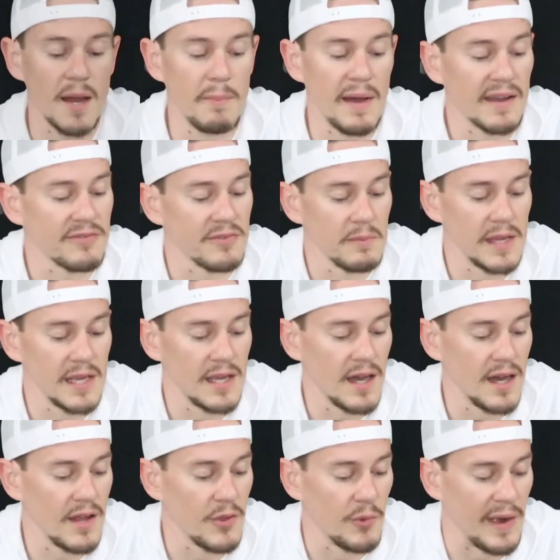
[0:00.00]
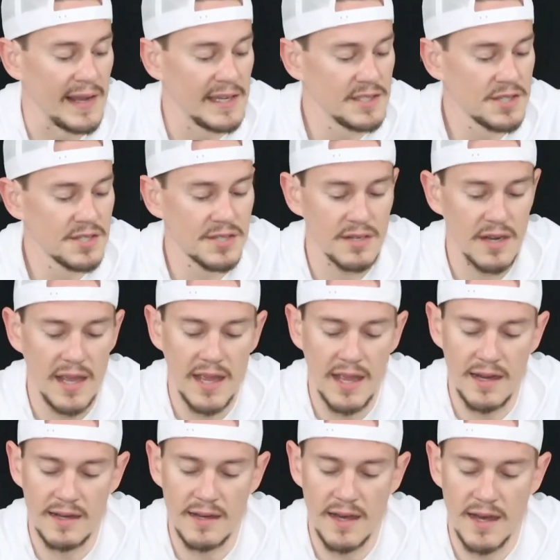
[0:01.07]
got back from the range,
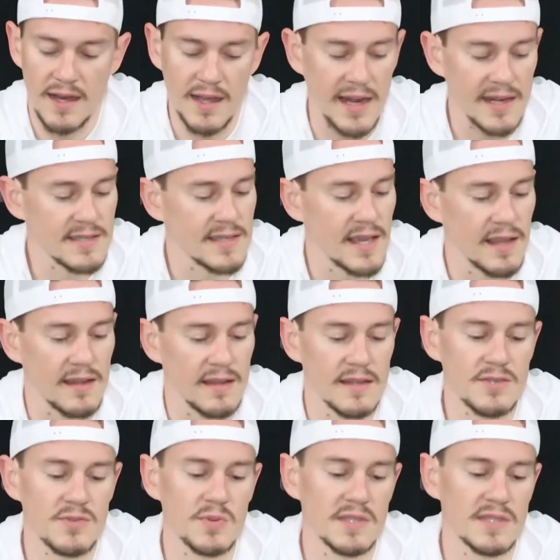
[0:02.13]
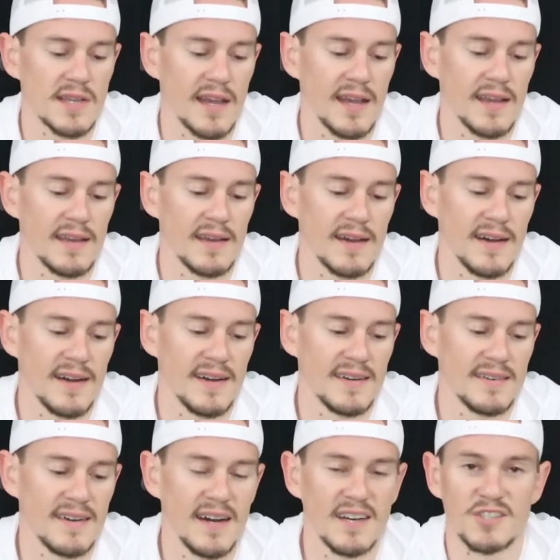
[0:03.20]
and I got to say that this was
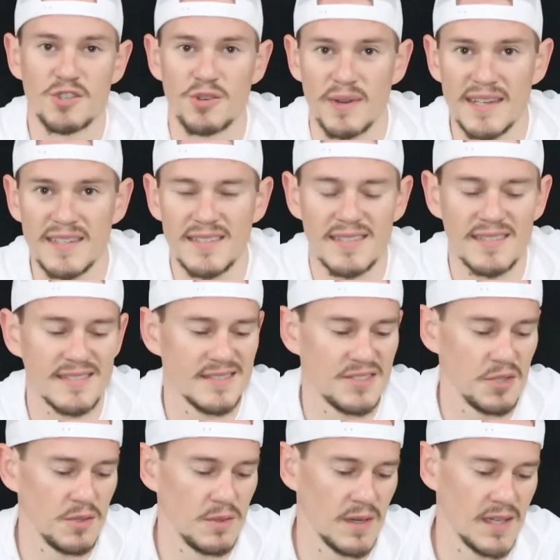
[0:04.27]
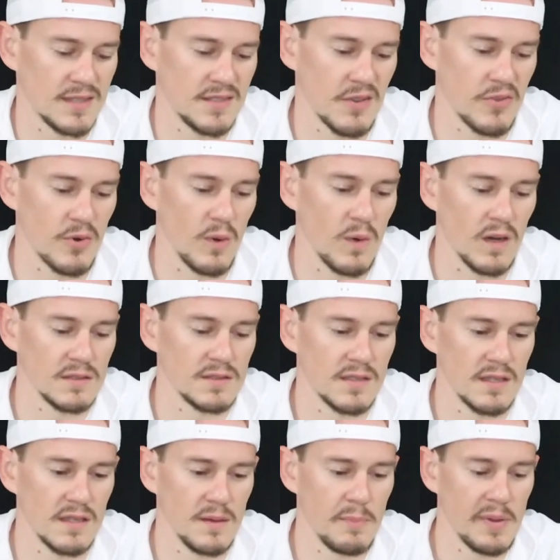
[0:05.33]
a treat to throw
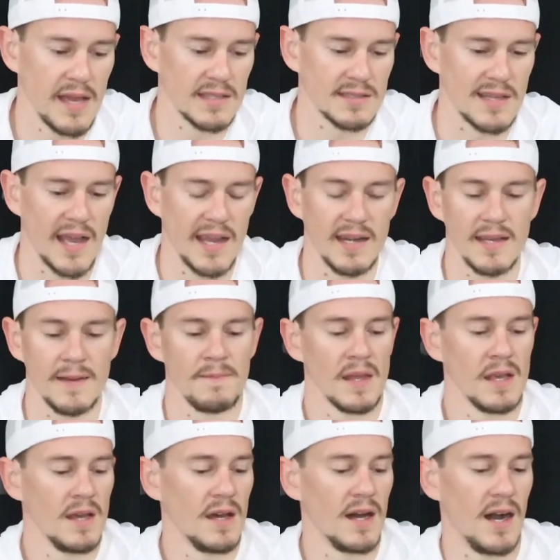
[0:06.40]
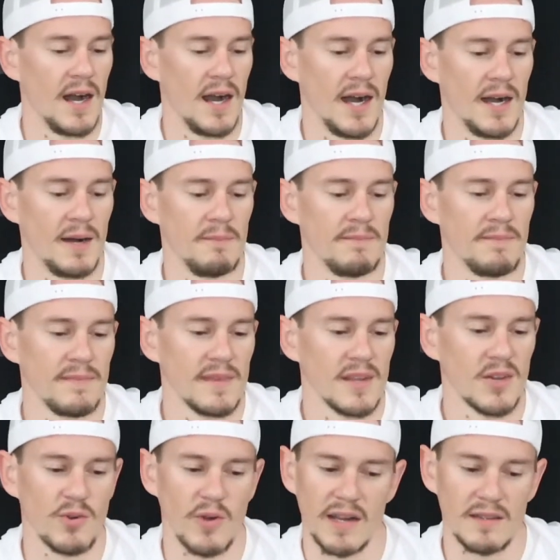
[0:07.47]
onto the PS90.
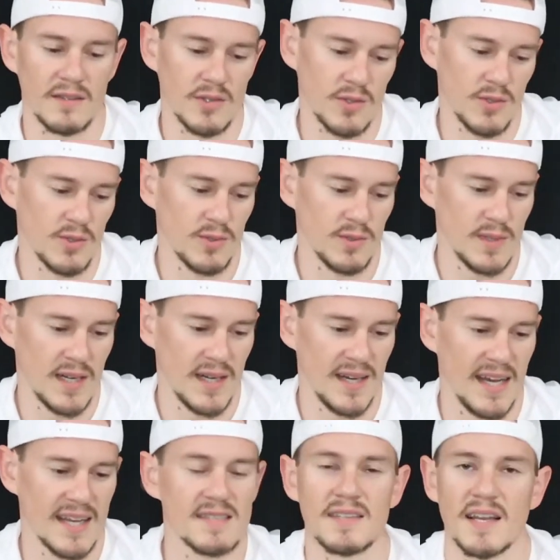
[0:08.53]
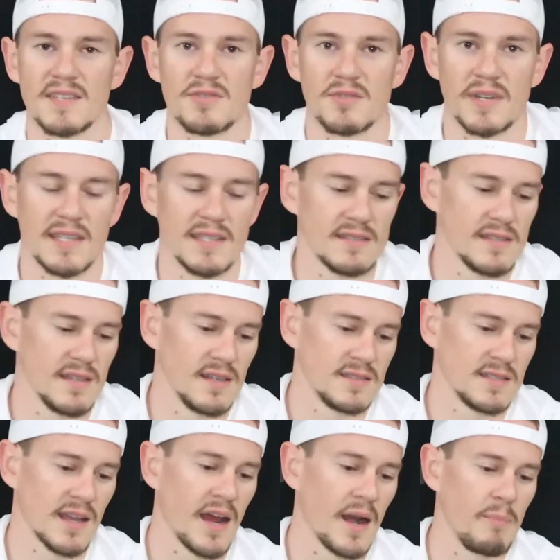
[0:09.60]
Great little accessory
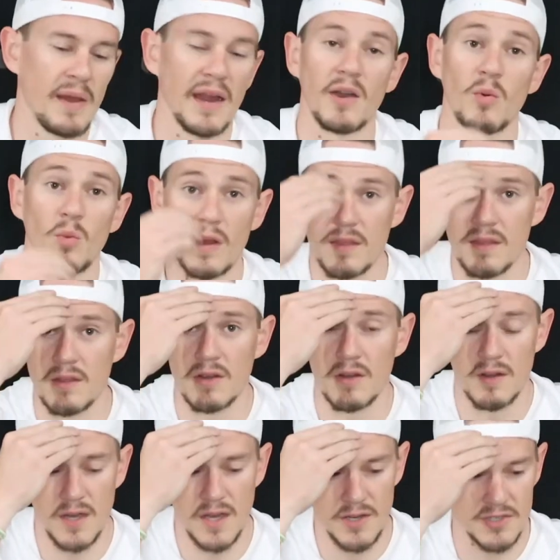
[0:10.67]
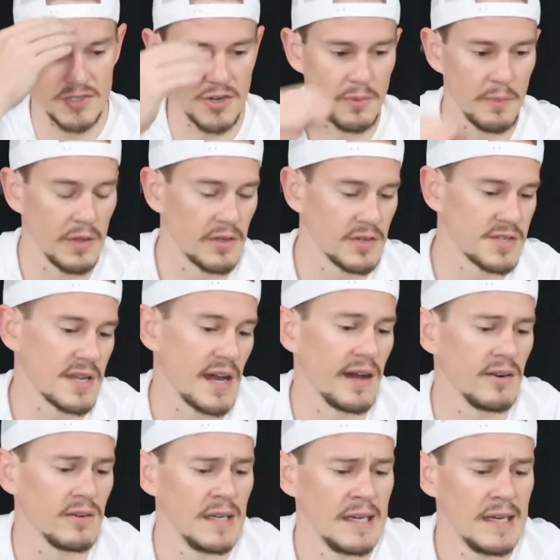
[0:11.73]
to kind of pair with your tubular
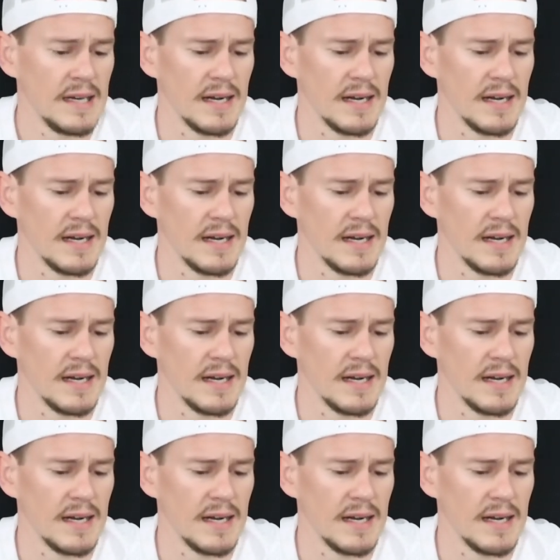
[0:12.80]
style